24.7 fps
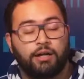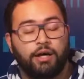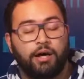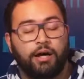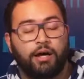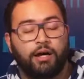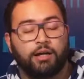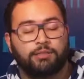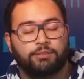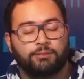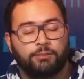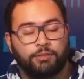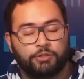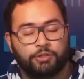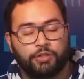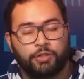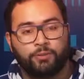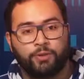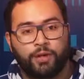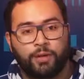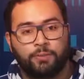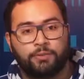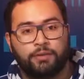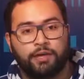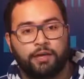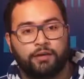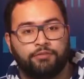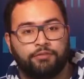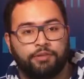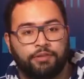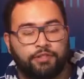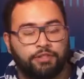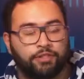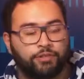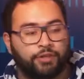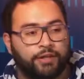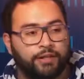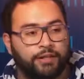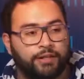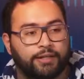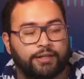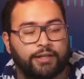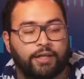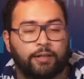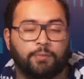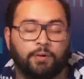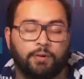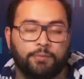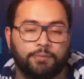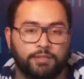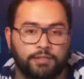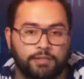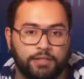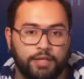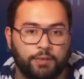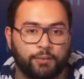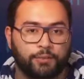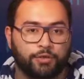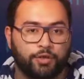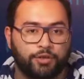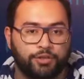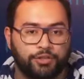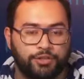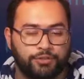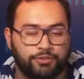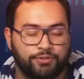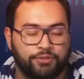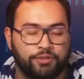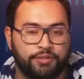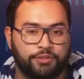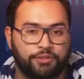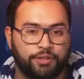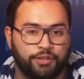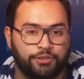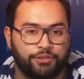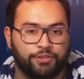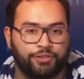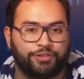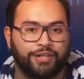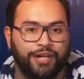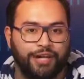especially a web dev that is trying to keep up to date with all these new technologies,